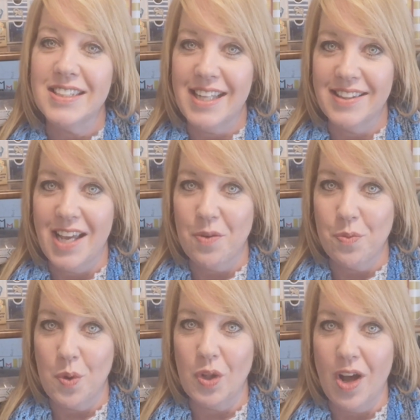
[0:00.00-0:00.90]
to let that
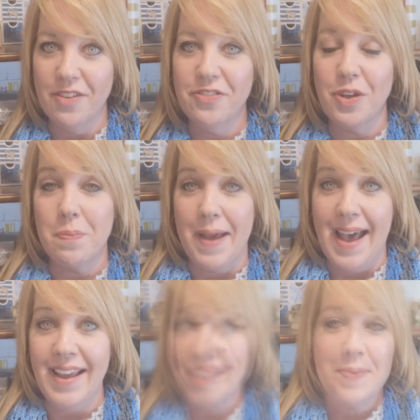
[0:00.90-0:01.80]
roll off your
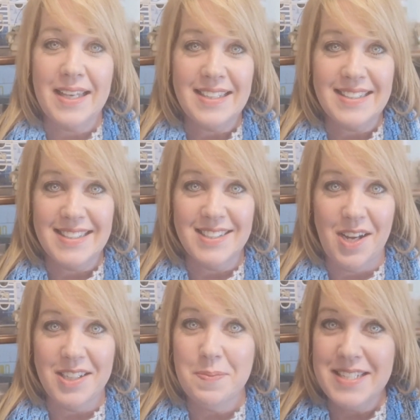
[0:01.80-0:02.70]
back because it's
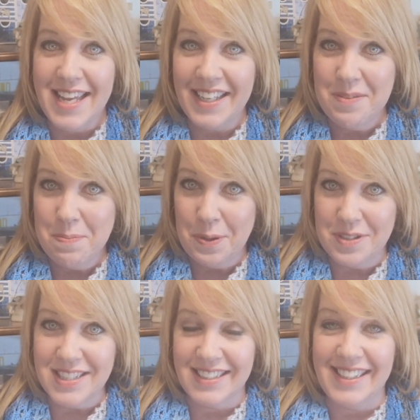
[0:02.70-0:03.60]
not to be taken
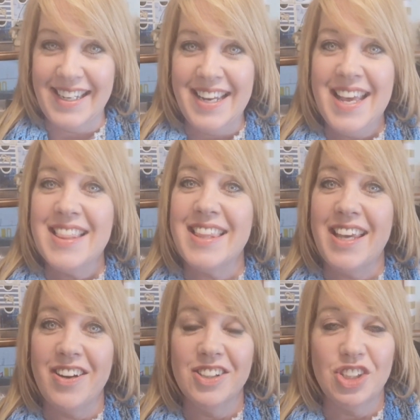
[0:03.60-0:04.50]
personally.
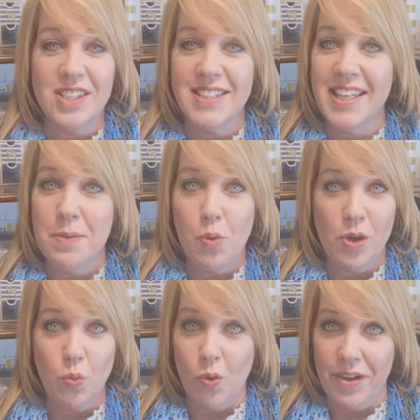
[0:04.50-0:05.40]
They are just
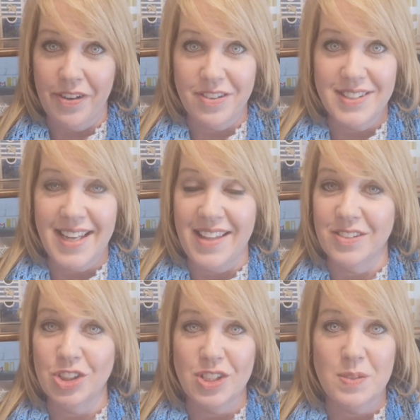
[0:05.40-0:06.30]
keyboard warriors, and
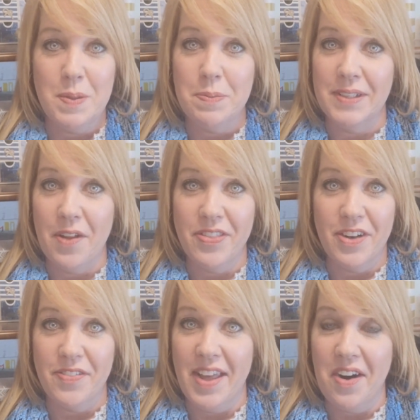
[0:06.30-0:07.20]
there's just people out
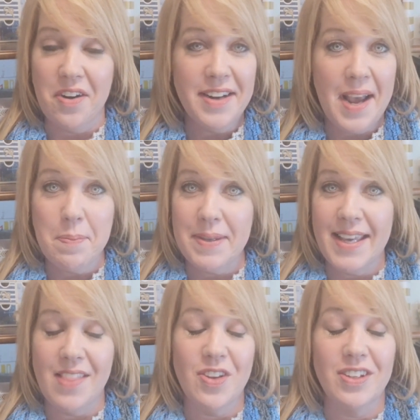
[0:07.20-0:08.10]
there that aren't
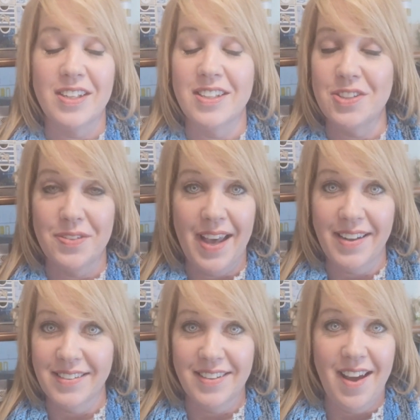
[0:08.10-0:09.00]
happy and they're going to do
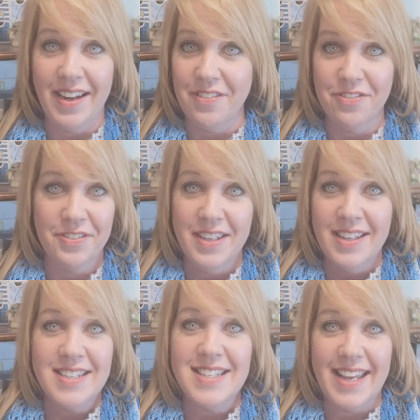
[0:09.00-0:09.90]
that kind of
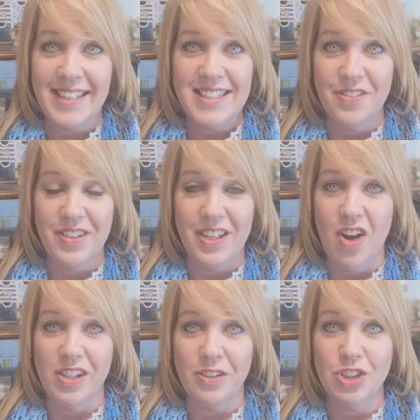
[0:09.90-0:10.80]
negativity
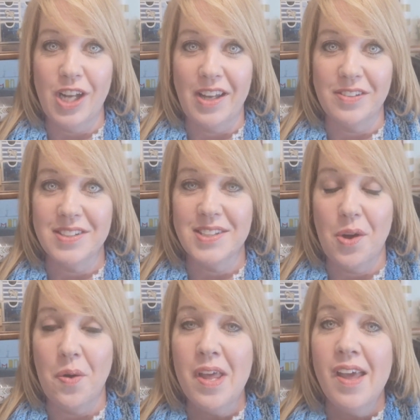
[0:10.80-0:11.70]
on your channel.
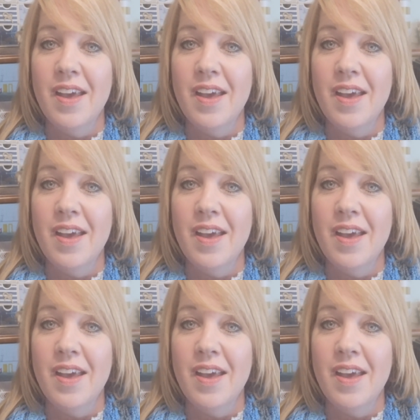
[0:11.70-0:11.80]
So